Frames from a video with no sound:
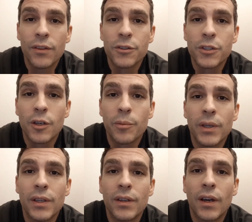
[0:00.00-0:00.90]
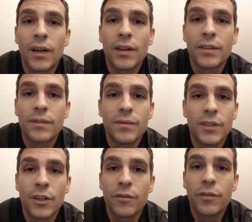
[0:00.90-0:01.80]
there's going to be uh,
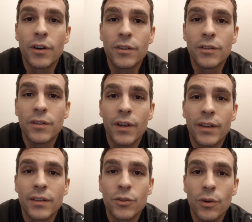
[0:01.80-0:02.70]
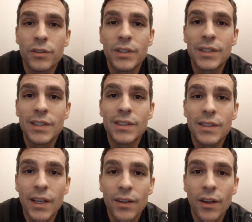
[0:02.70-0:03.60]
you know fungal and soil diseases
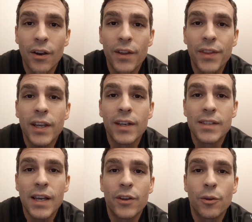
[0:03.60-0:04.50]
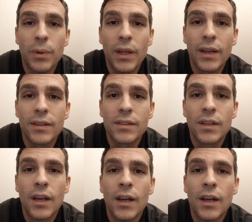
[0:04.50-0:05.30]
in there and they can attack your plants